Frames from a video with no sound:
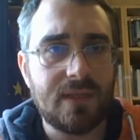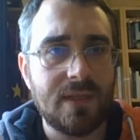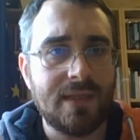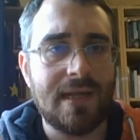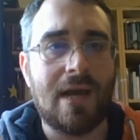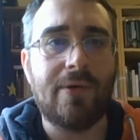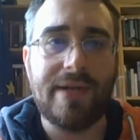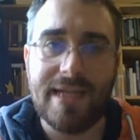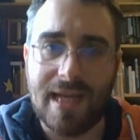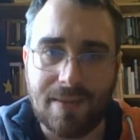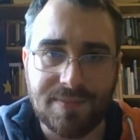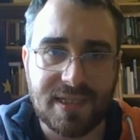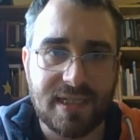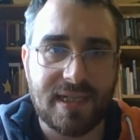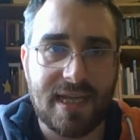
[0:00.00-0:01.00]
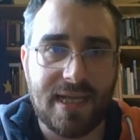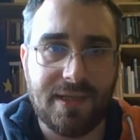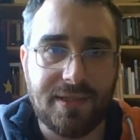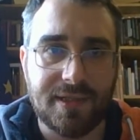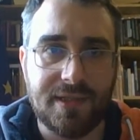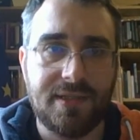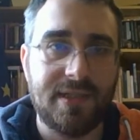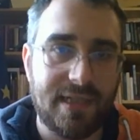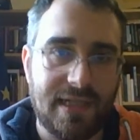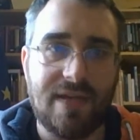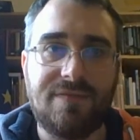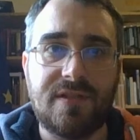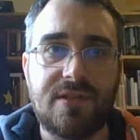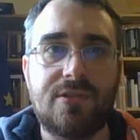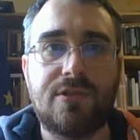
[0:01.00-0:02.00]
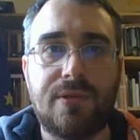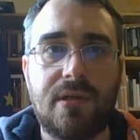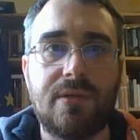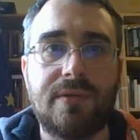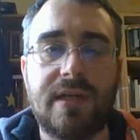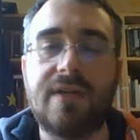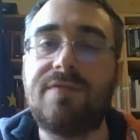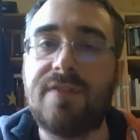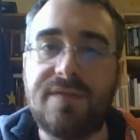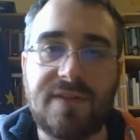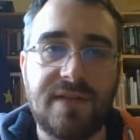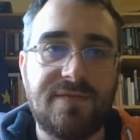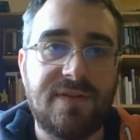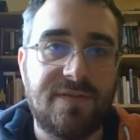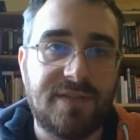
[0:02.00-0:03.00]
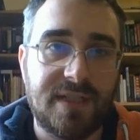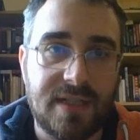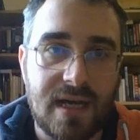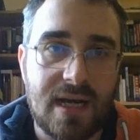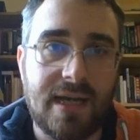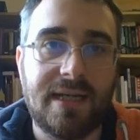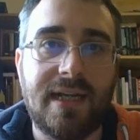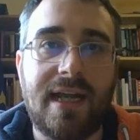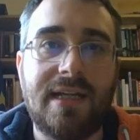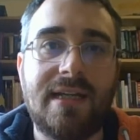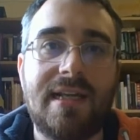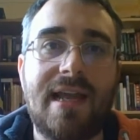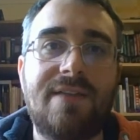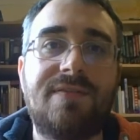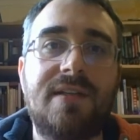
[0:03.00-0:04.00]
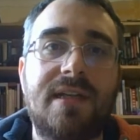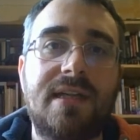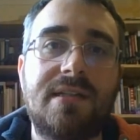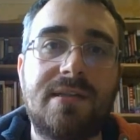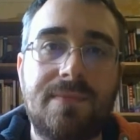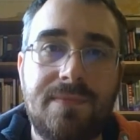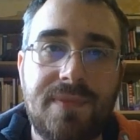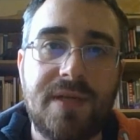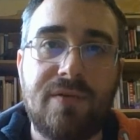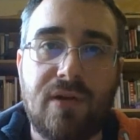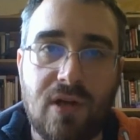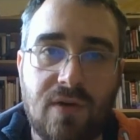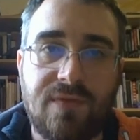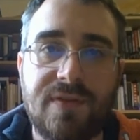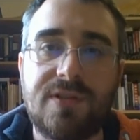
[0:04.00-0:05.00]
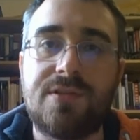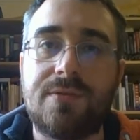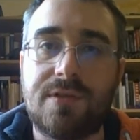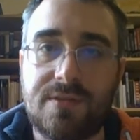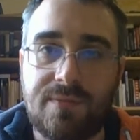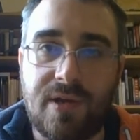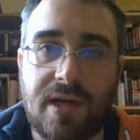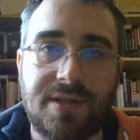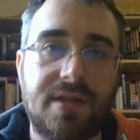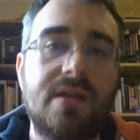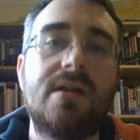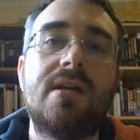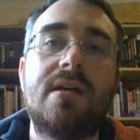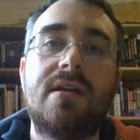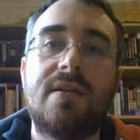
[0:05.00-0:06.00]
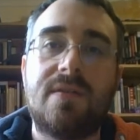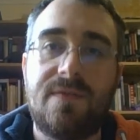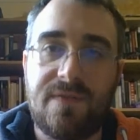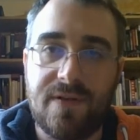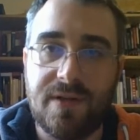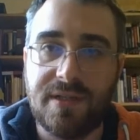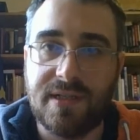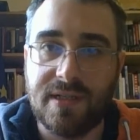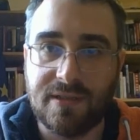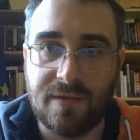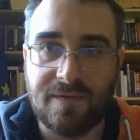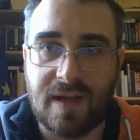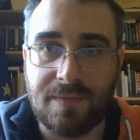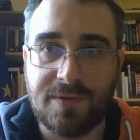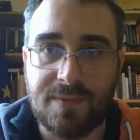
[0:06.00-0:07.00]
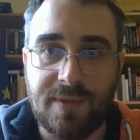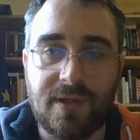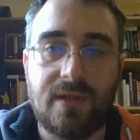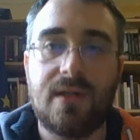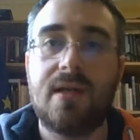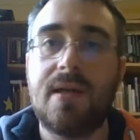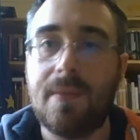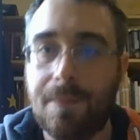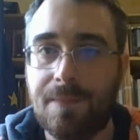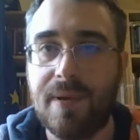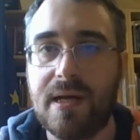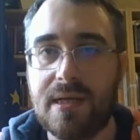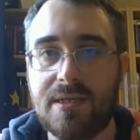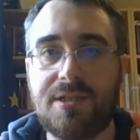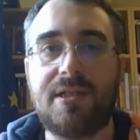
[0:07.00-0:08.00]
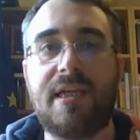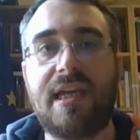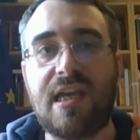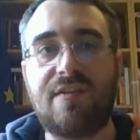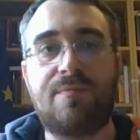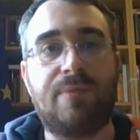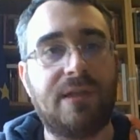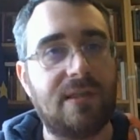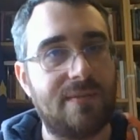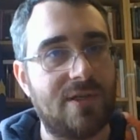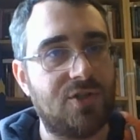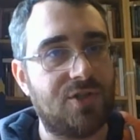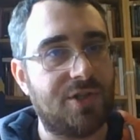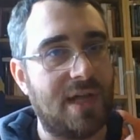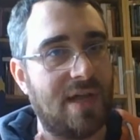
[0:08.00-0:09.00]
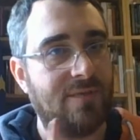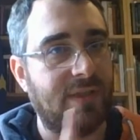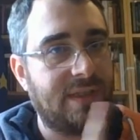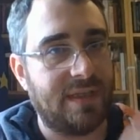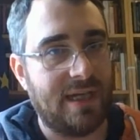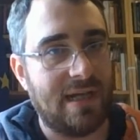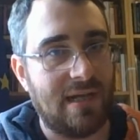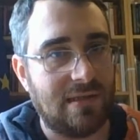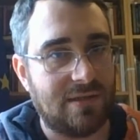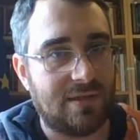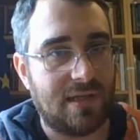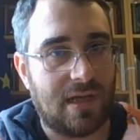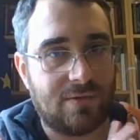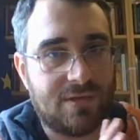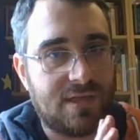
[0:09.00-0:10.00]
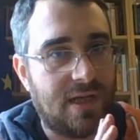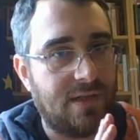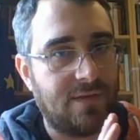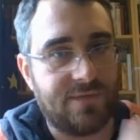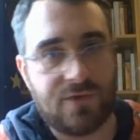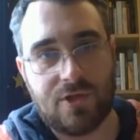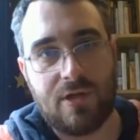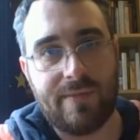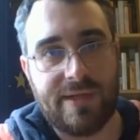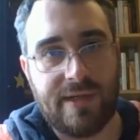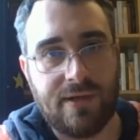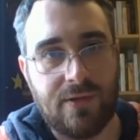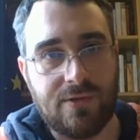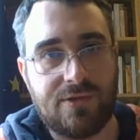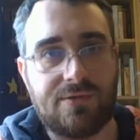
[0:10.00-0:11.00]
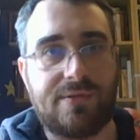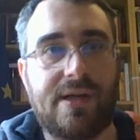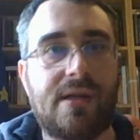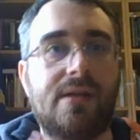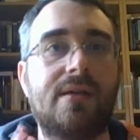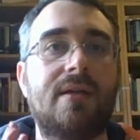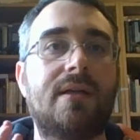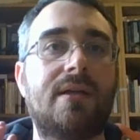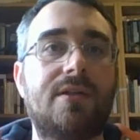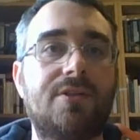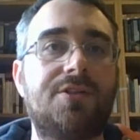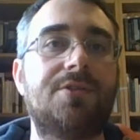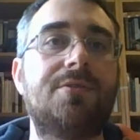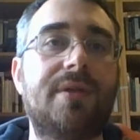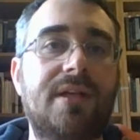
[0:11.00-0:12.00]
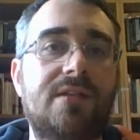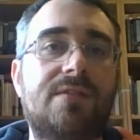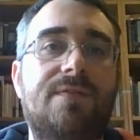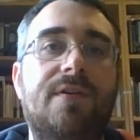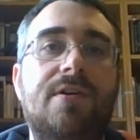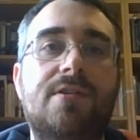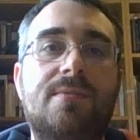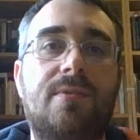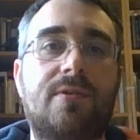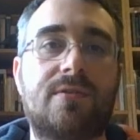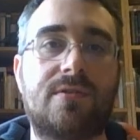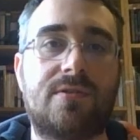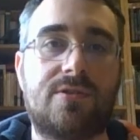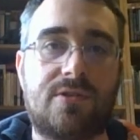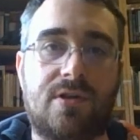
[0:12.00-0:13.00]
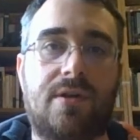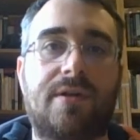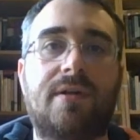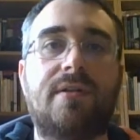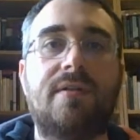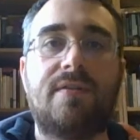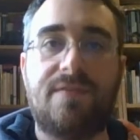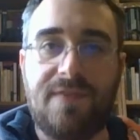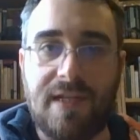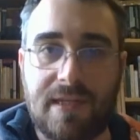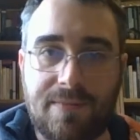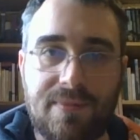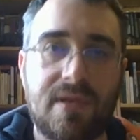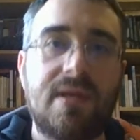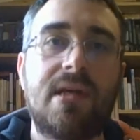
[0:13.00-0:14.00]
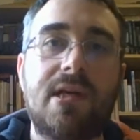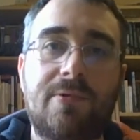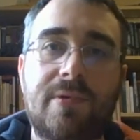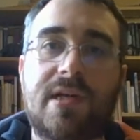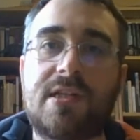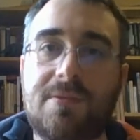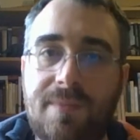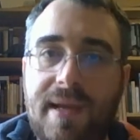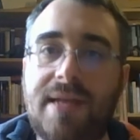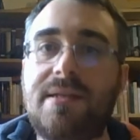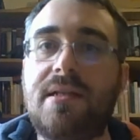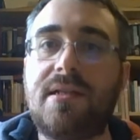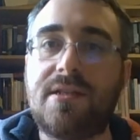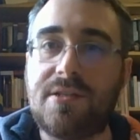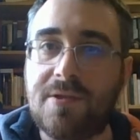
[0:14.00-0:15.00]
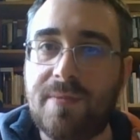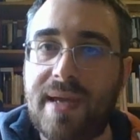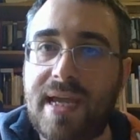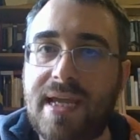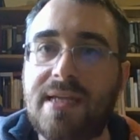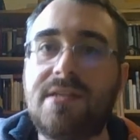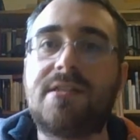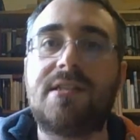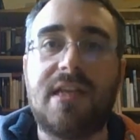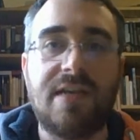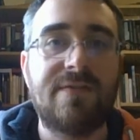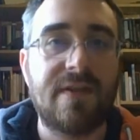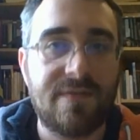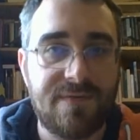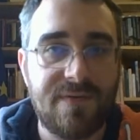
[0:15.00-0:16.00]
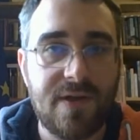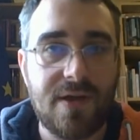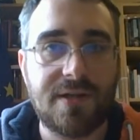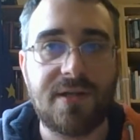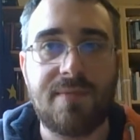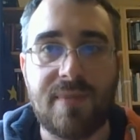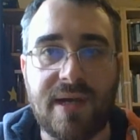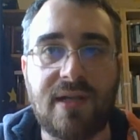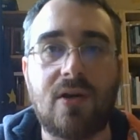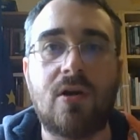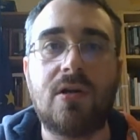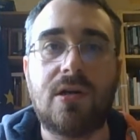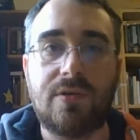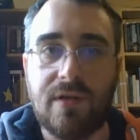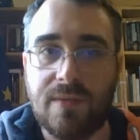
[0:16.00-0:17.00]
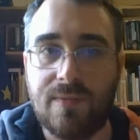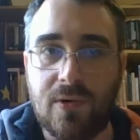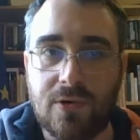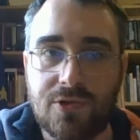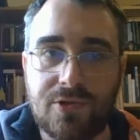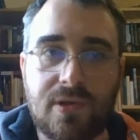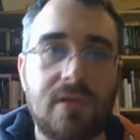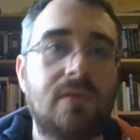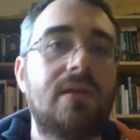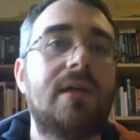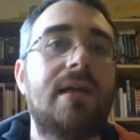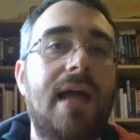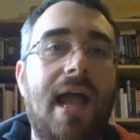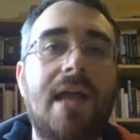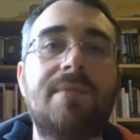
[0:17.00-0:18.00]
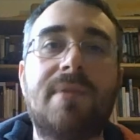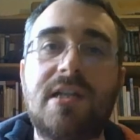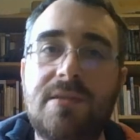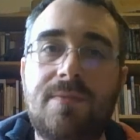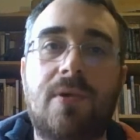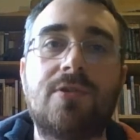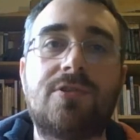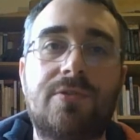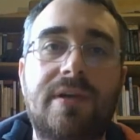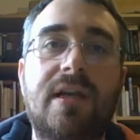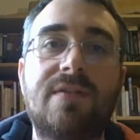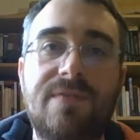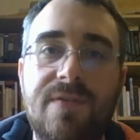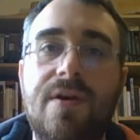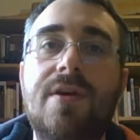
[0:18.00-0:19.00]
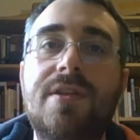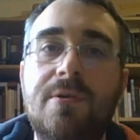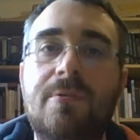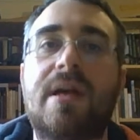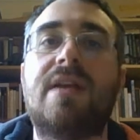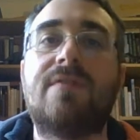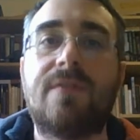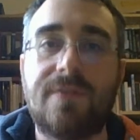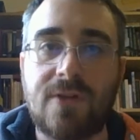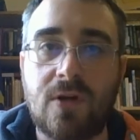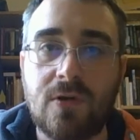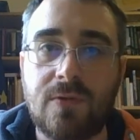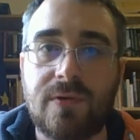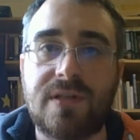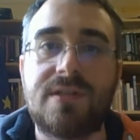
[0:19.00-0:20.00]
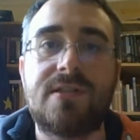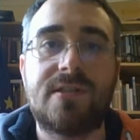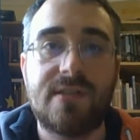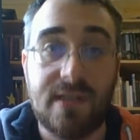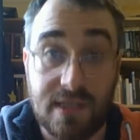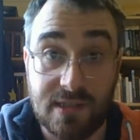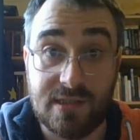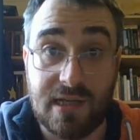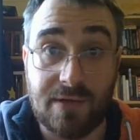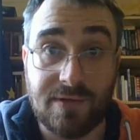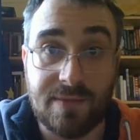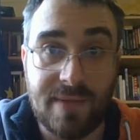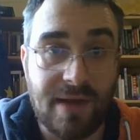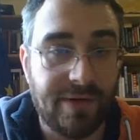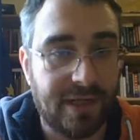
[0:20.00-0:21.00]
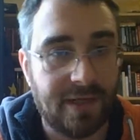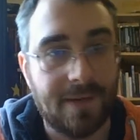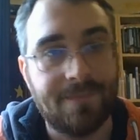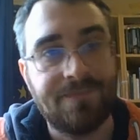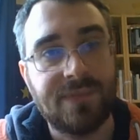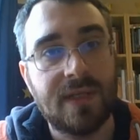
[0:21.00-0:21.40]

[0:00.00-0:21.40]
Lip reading: Now, he abdicated, he left his throne in 1559 and left his imperial office to his brother, Ferdinand of Habsburg. But he gave pretty much everything else outside of Germany and Austria to his firstborn son, Philip, who expanded his domains even further by conquering Portugal and by sponsoring a further wave of conquests in South America.